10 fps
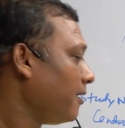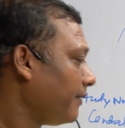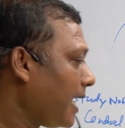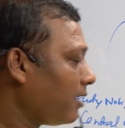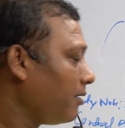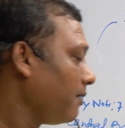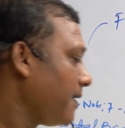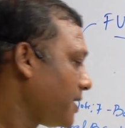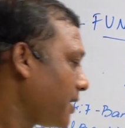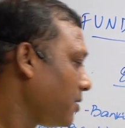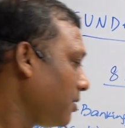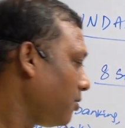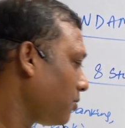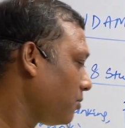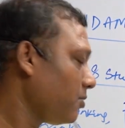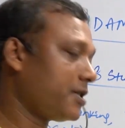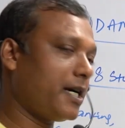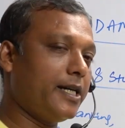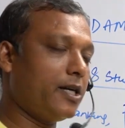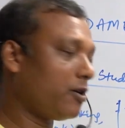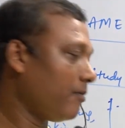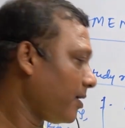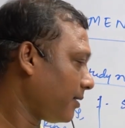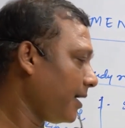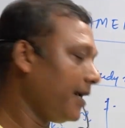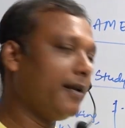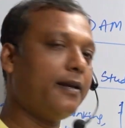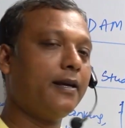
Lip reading: Then we will basically go to study note number 3.